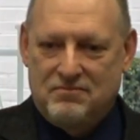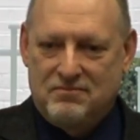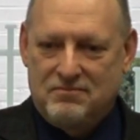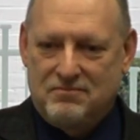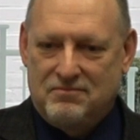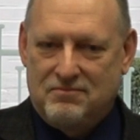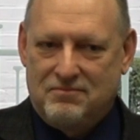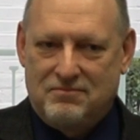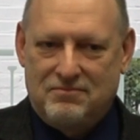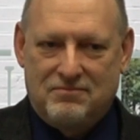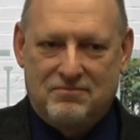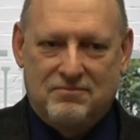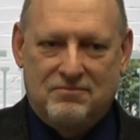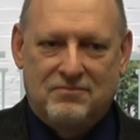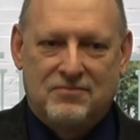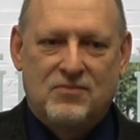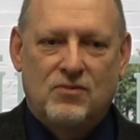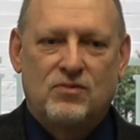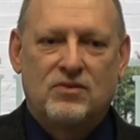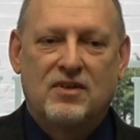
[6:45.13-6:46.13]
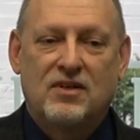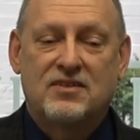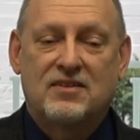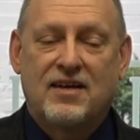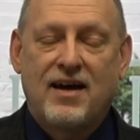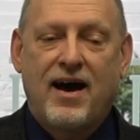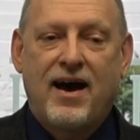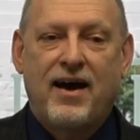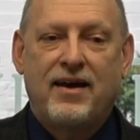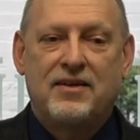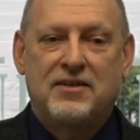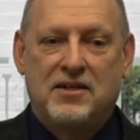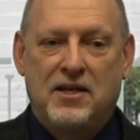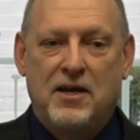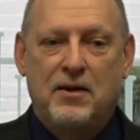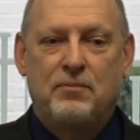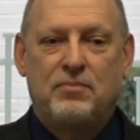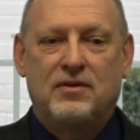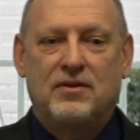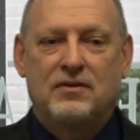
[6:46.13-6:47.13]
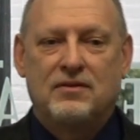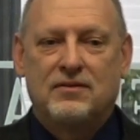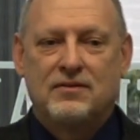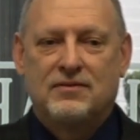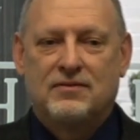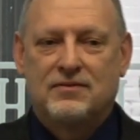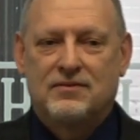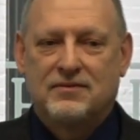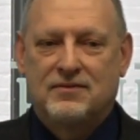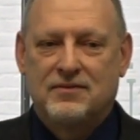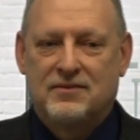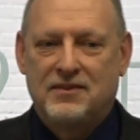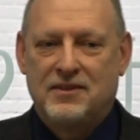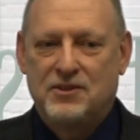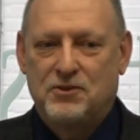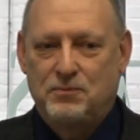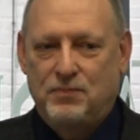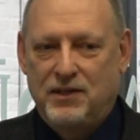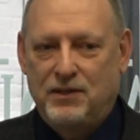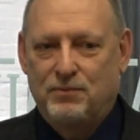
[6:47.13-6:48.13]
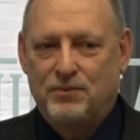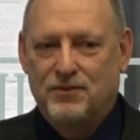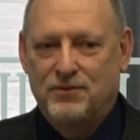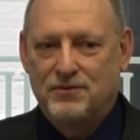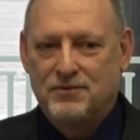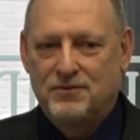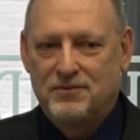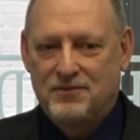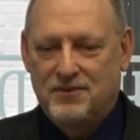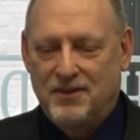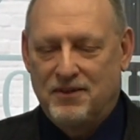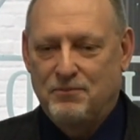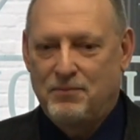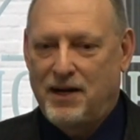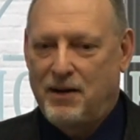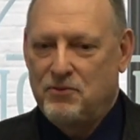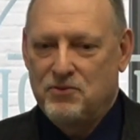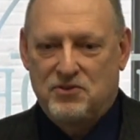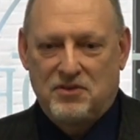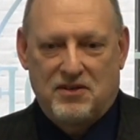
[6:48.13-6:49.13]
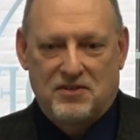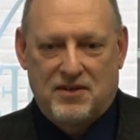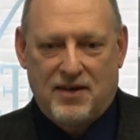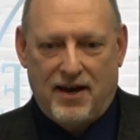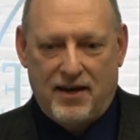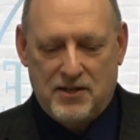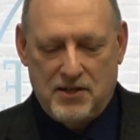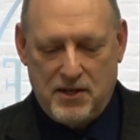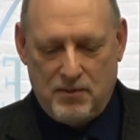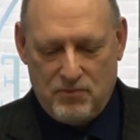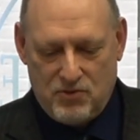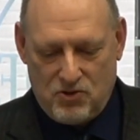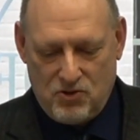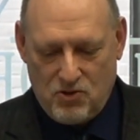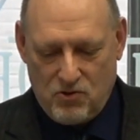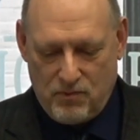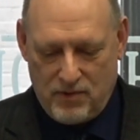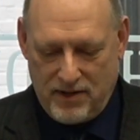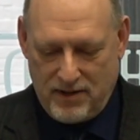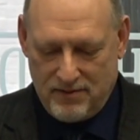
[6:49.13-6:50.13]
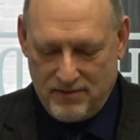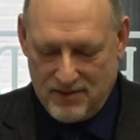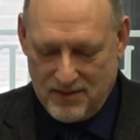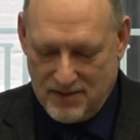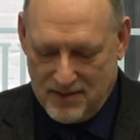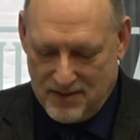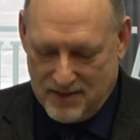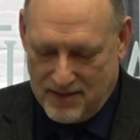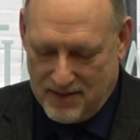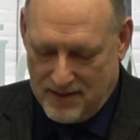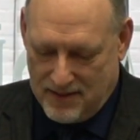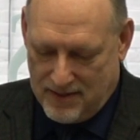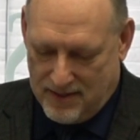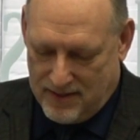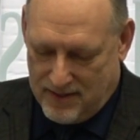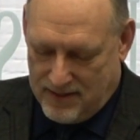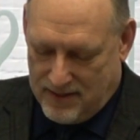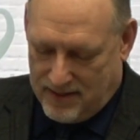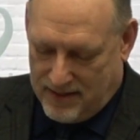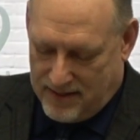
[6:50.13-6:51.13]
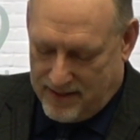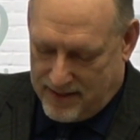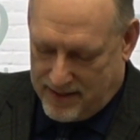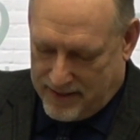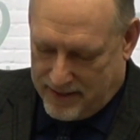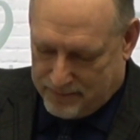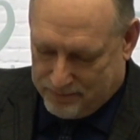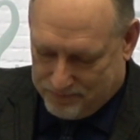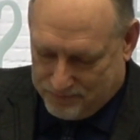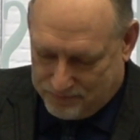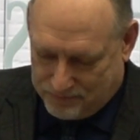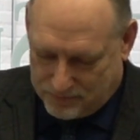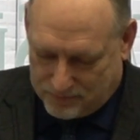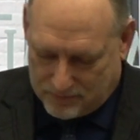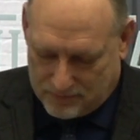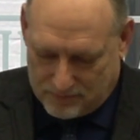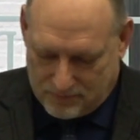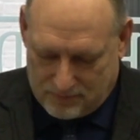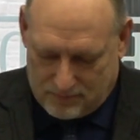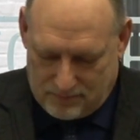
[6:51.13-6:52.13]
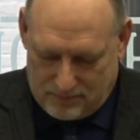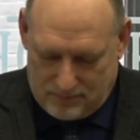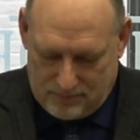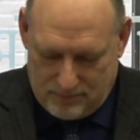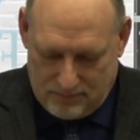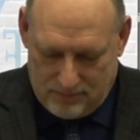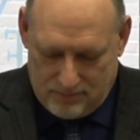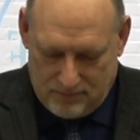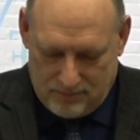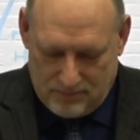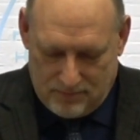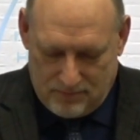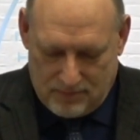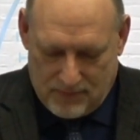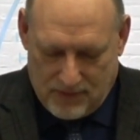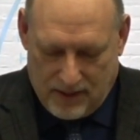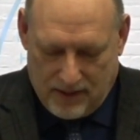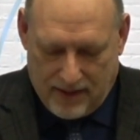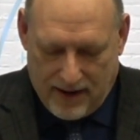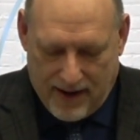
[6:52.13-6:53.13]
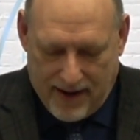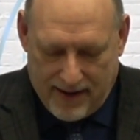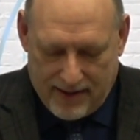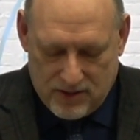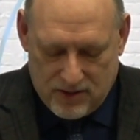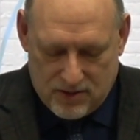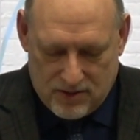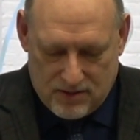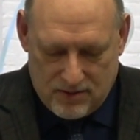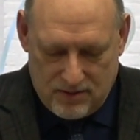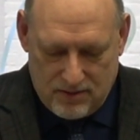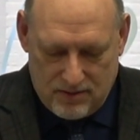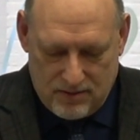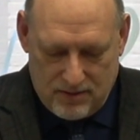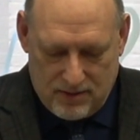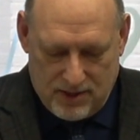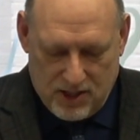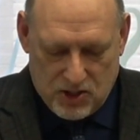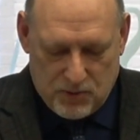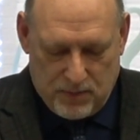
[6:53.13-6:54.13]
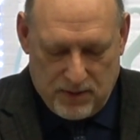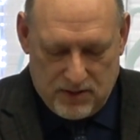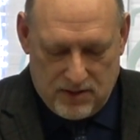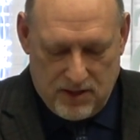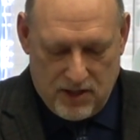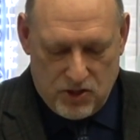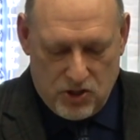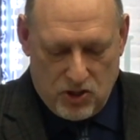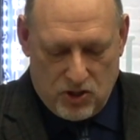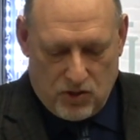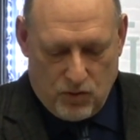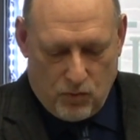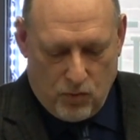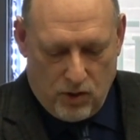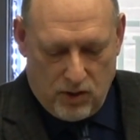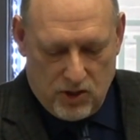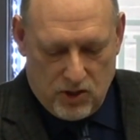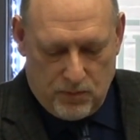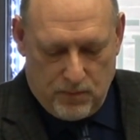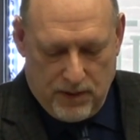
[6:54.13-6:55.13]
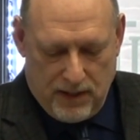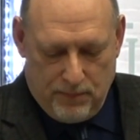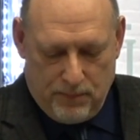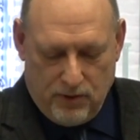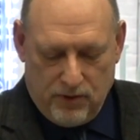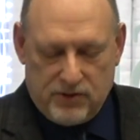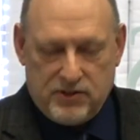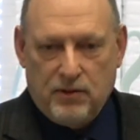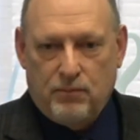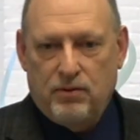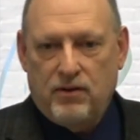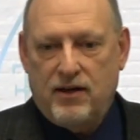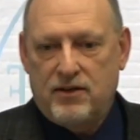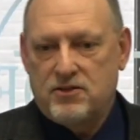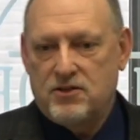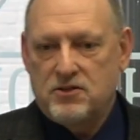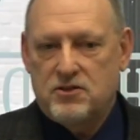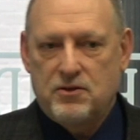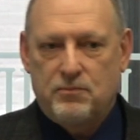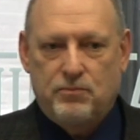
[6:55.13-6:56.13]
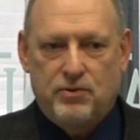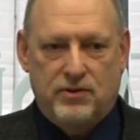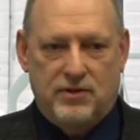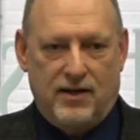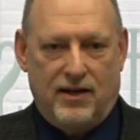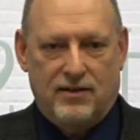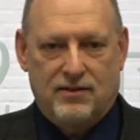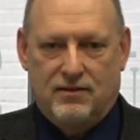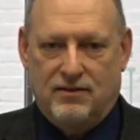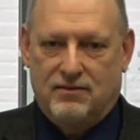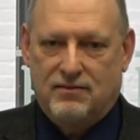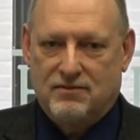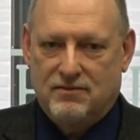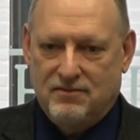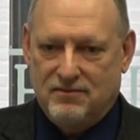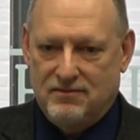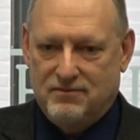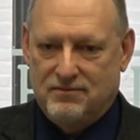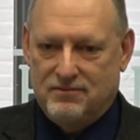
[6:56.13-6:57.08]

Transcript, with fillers: What was that again? Does God tempt his people? Yeah. No, Bible says God tempts no man. Um, God's disposition toward his people is to bless us and protect us.